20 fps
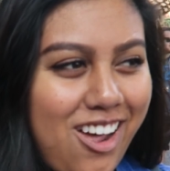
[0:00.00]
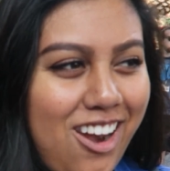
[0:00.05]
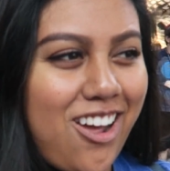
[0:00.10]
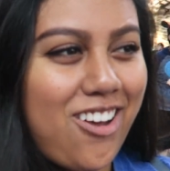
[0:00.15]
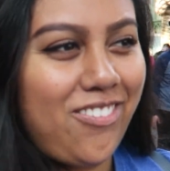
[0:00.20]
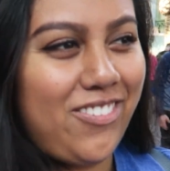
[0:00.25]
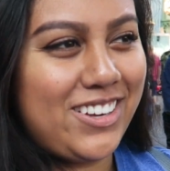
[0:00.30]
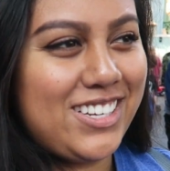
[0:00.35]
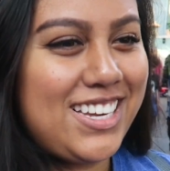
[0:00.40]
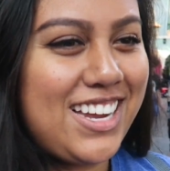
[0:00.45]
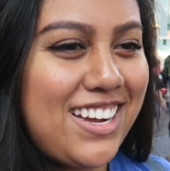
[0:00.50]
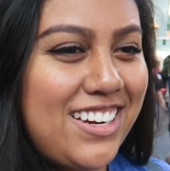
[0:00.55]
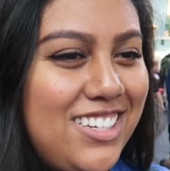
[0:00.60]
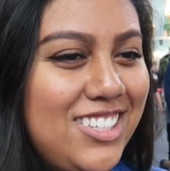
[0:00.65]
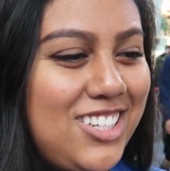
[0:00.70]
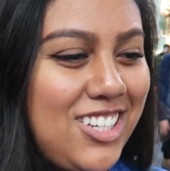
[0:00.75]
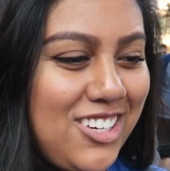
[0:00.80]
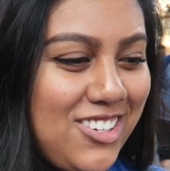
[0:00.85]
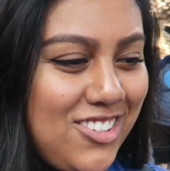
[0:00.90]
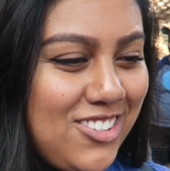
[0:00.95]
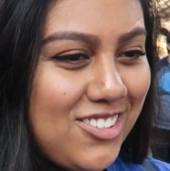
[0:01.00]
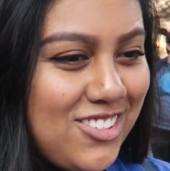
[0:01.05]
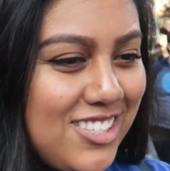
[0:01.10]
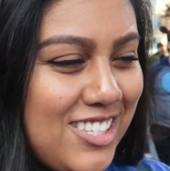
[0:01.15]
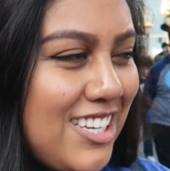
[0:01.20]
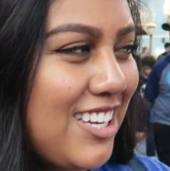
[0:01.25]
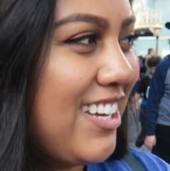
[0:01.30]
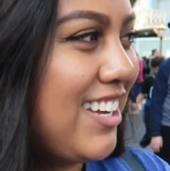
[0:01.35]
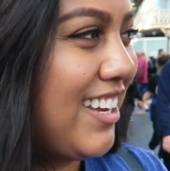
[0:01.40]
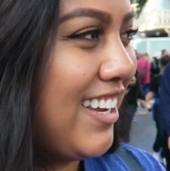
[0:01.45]
got off Indiana
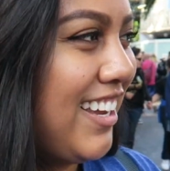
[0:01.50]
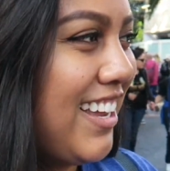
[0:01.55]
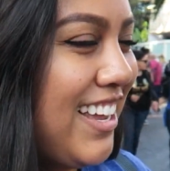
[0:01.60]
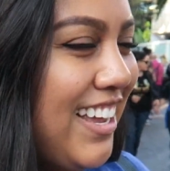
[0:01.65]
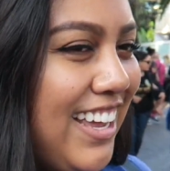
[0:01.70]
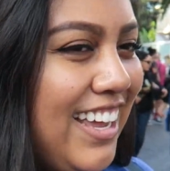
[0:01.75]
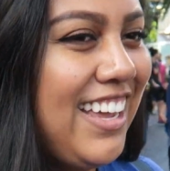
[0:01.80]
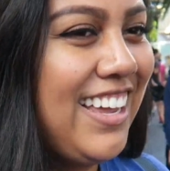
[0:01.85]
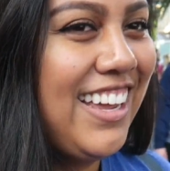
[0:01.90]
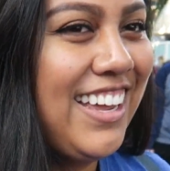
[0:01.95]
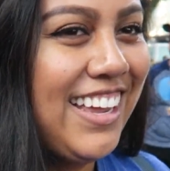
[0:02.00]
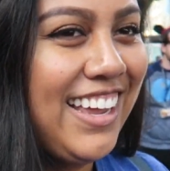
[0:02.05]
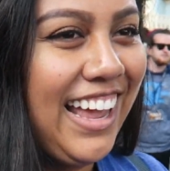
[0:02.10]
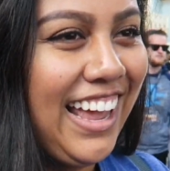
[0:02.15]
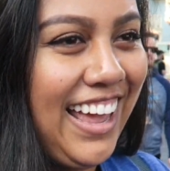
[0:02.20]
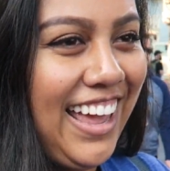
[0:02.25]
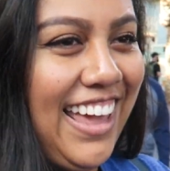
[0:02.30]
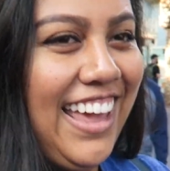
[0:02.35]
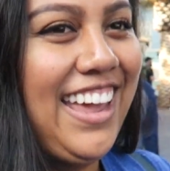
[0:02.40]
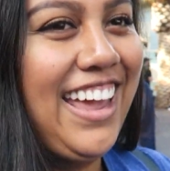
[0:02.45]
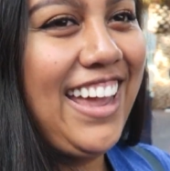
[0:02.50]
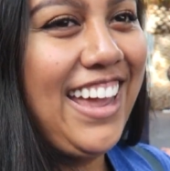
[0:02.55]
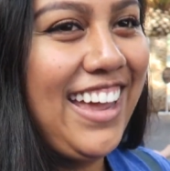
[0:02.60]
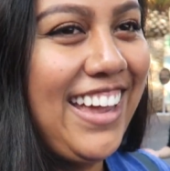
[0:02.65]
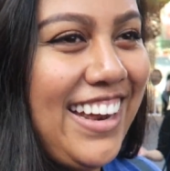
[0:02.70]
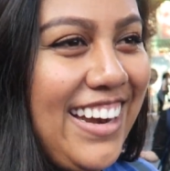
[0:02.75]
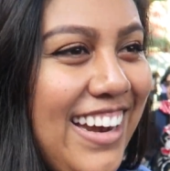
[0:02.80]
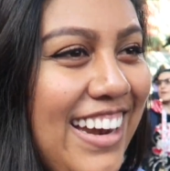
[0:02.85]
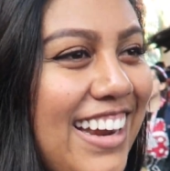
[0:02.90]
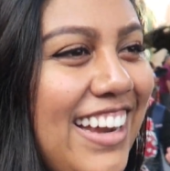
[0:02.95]
Jones
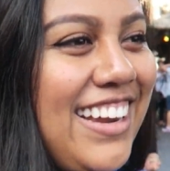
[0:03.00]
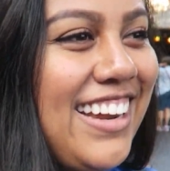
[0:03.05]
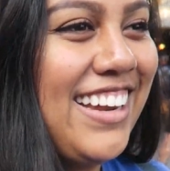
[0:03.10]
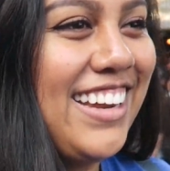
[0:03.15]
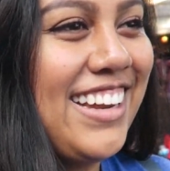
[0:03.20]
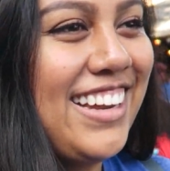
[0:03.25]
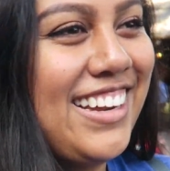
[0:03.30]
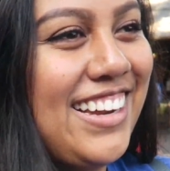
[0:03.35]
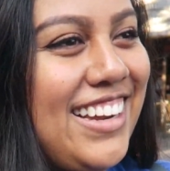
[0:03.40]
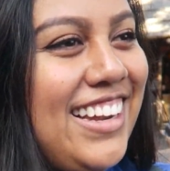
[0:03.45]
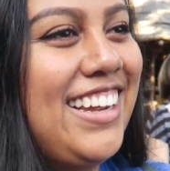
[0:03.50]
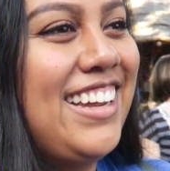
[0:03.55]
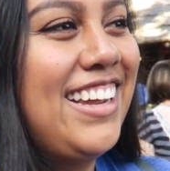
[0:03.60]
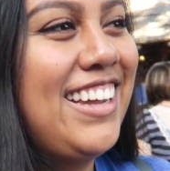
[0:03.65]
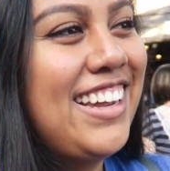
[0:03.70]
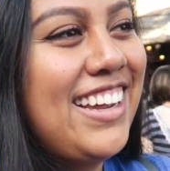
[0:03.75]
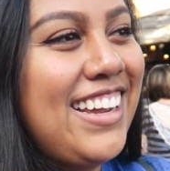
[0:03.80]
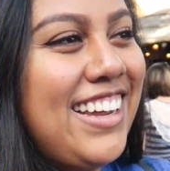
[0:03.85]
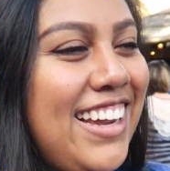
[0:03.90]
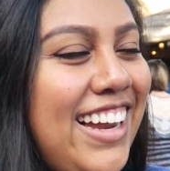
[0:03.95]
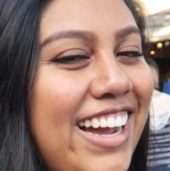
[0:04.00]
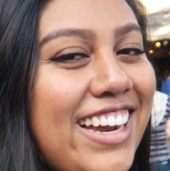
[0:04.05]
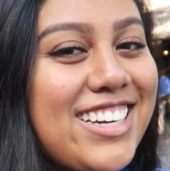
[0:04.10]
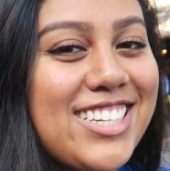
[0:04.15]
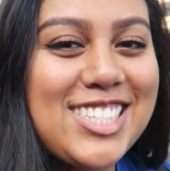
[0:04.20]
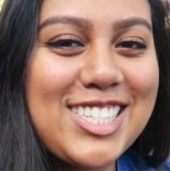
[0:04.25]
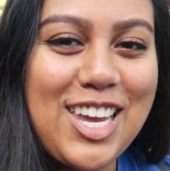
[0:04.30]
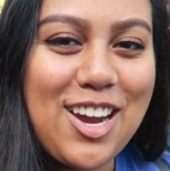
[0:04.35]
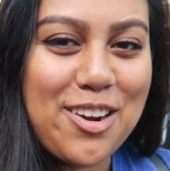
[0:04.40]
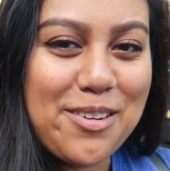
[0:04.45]
and
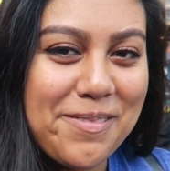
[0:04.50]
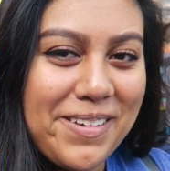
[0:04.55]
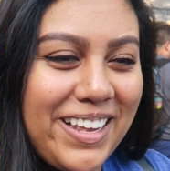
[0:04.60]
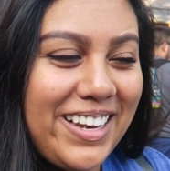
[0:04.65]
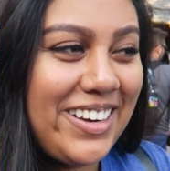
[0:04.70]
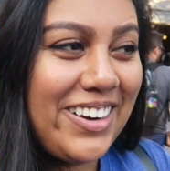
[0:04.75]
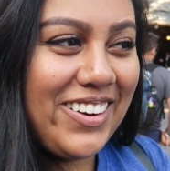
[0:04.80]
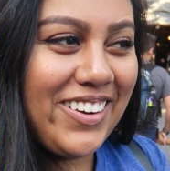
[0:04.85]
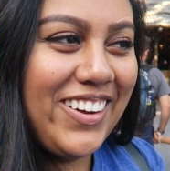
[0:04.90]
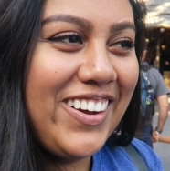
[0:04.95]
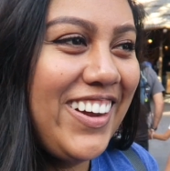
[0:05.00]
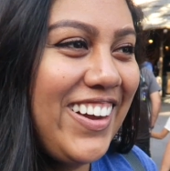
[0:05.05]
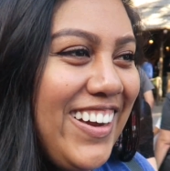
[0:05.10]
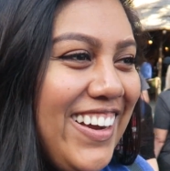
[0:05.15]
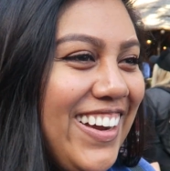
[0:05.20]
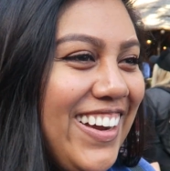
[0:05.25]
kind of scared me a little.